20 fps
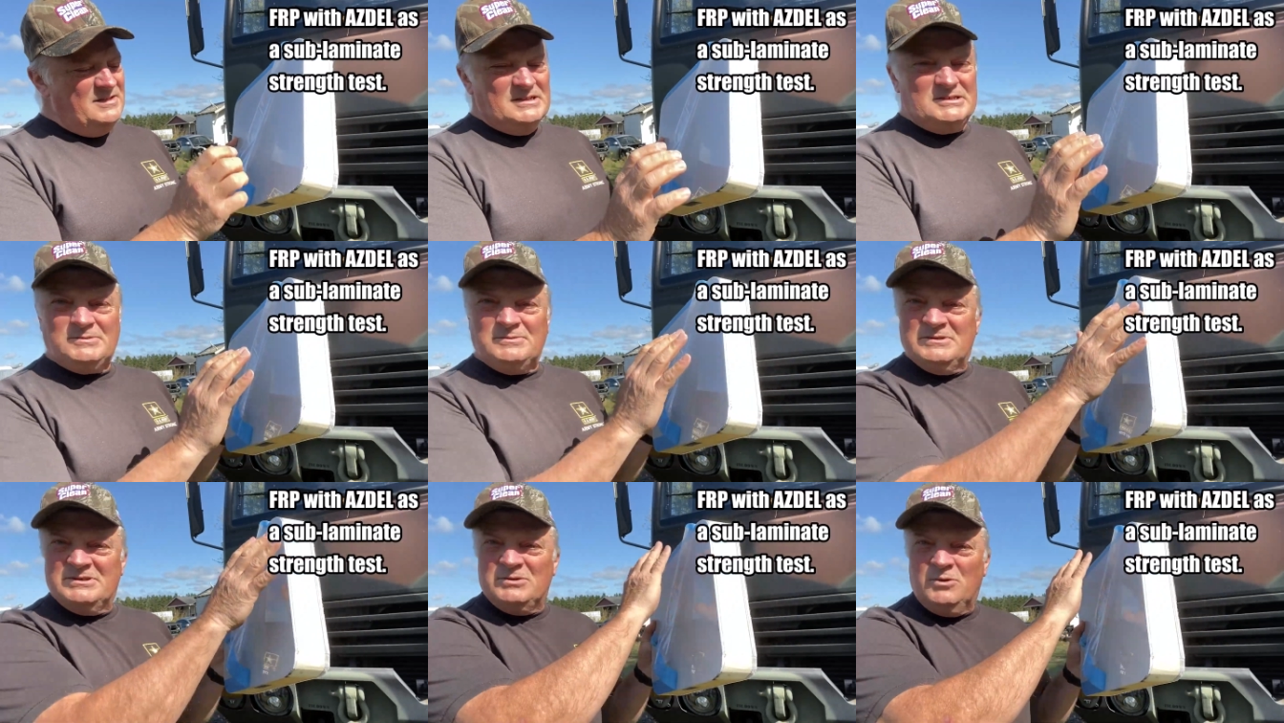
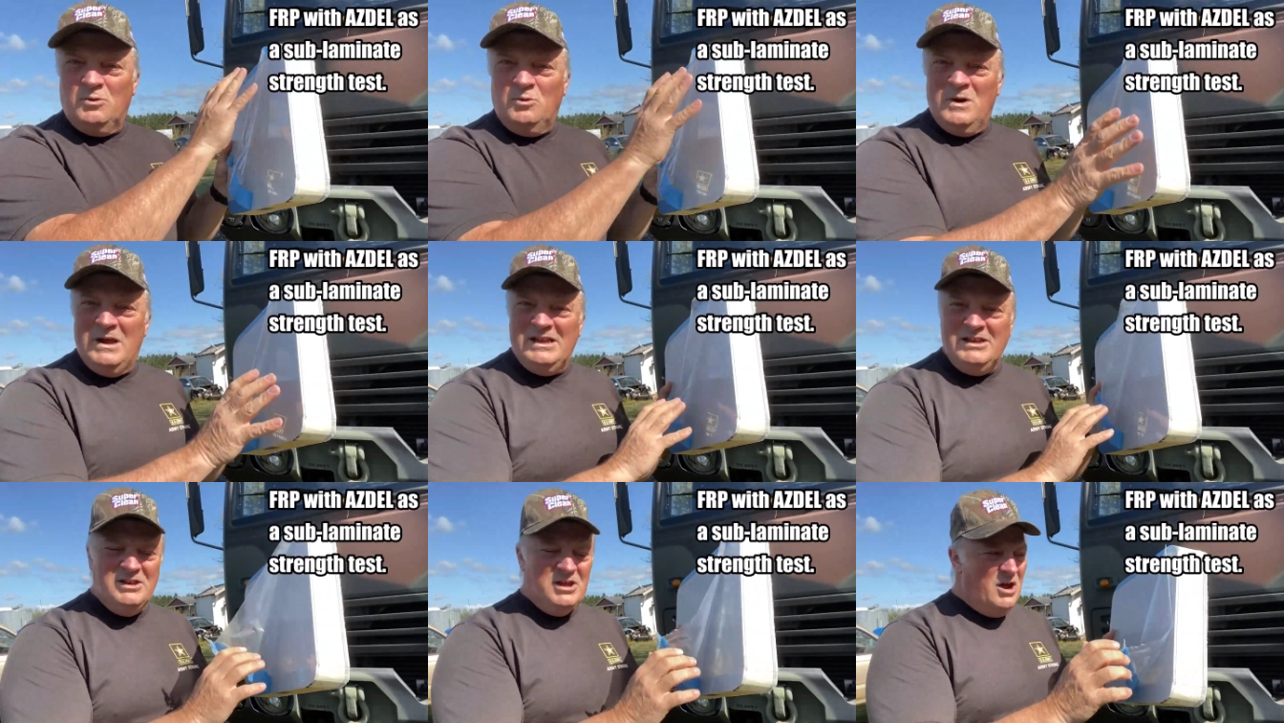this was a
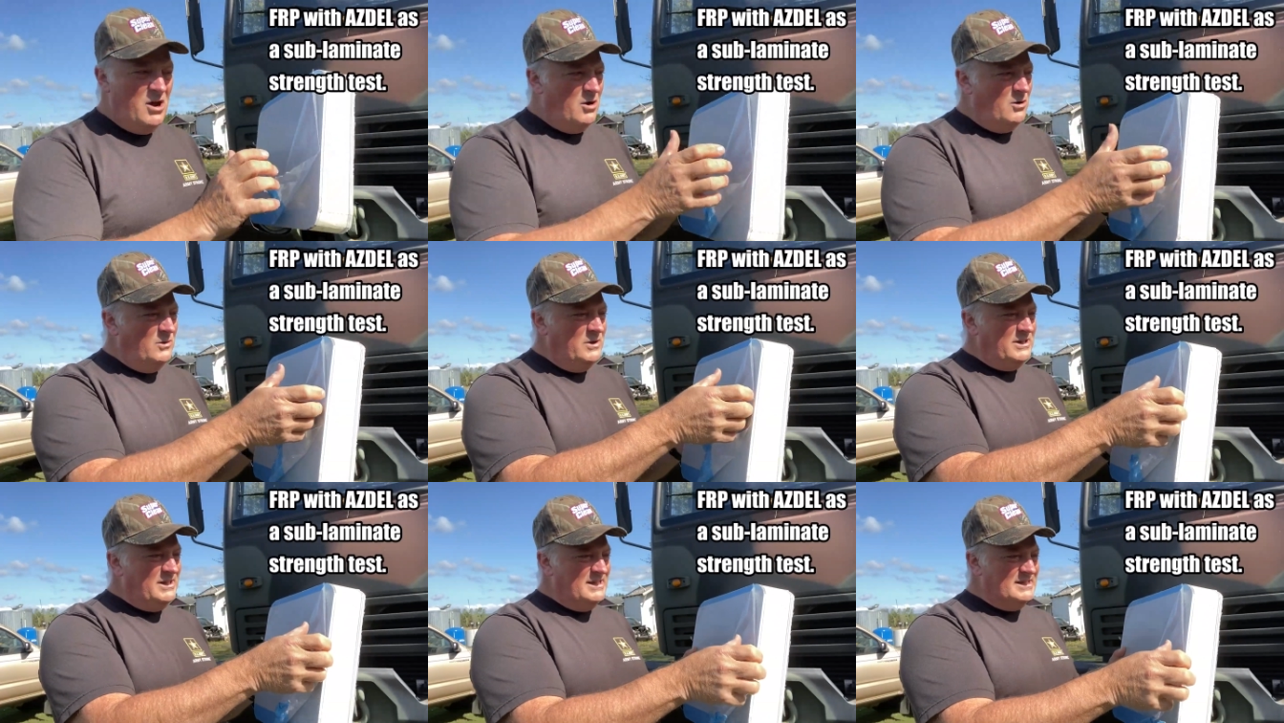
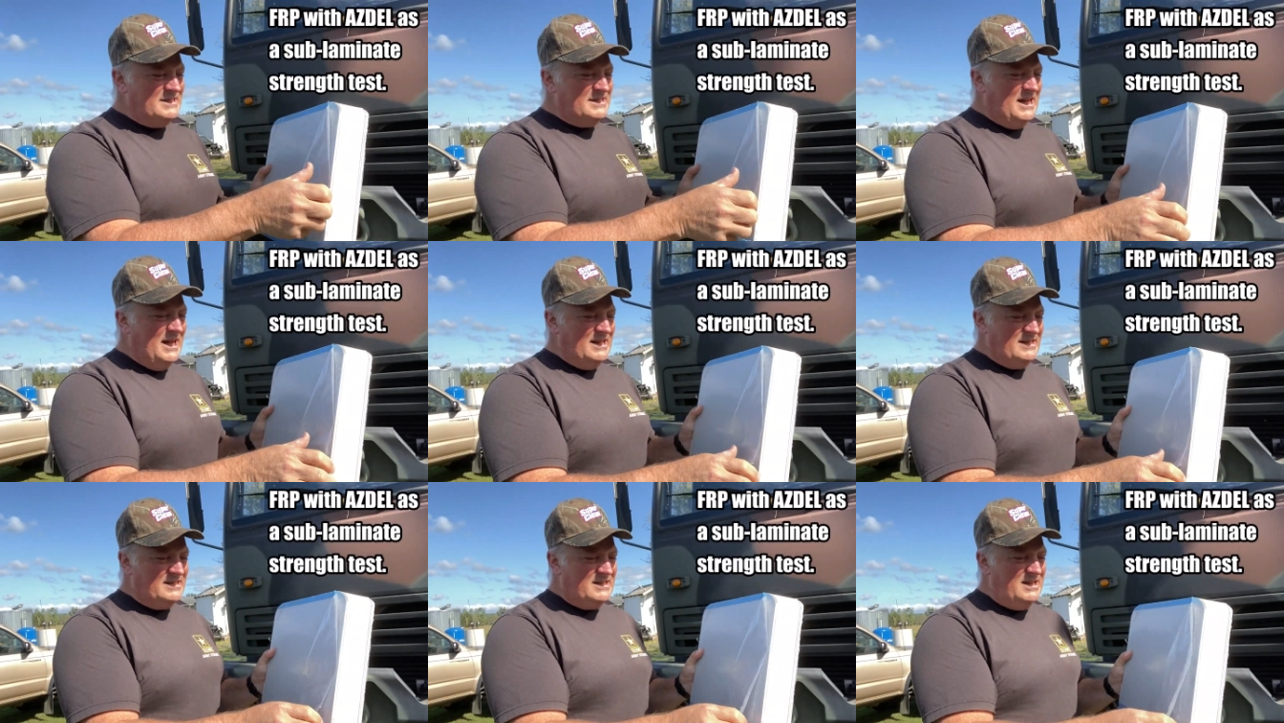window and this
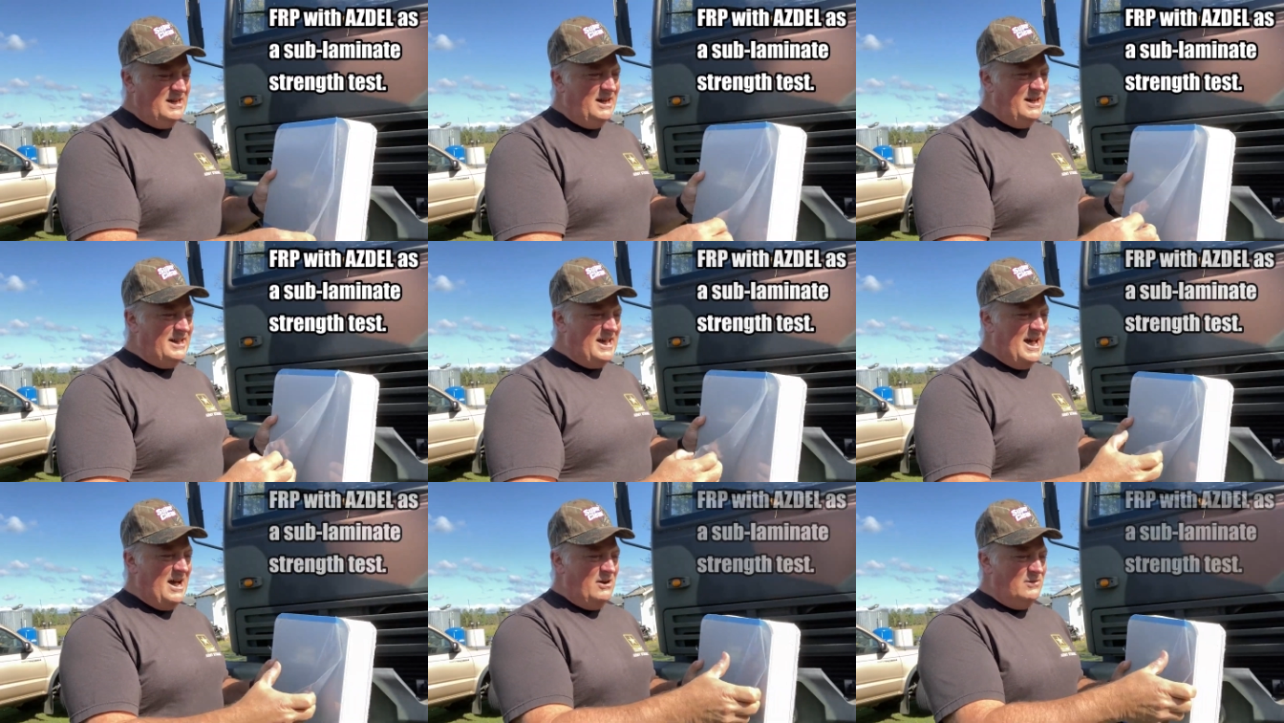got
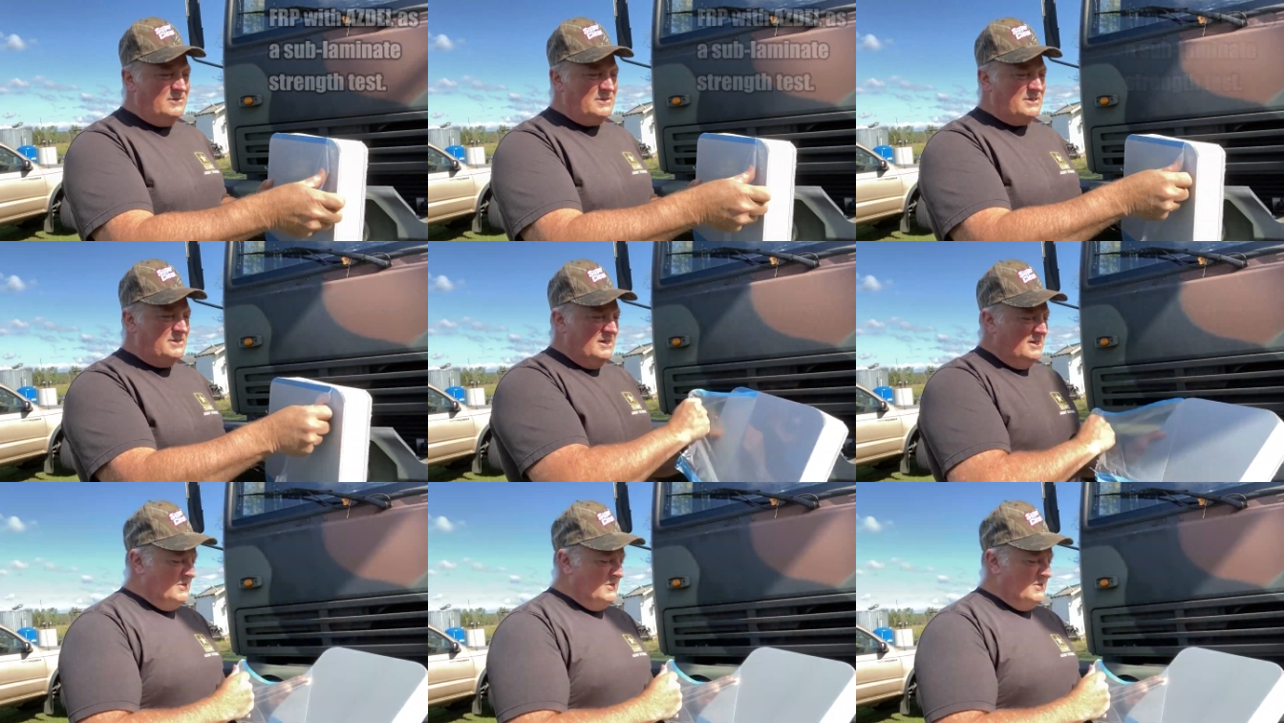cut out.